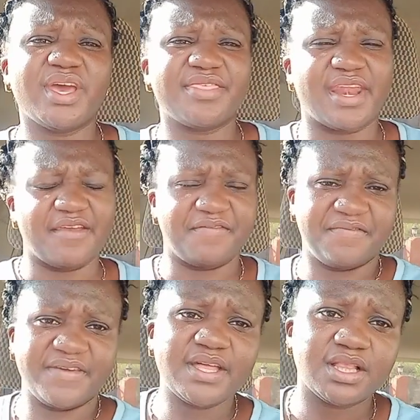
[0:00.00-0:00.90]
that i
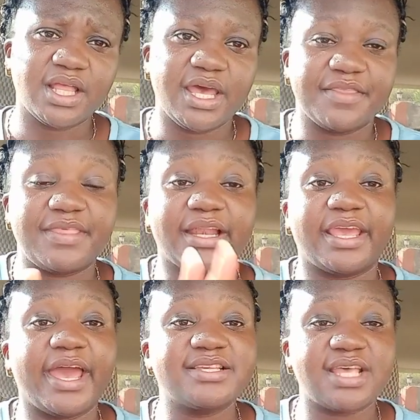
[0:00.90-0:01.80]
feel that
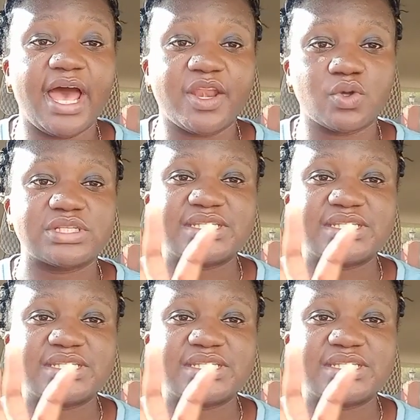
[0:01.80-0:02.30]
guys are not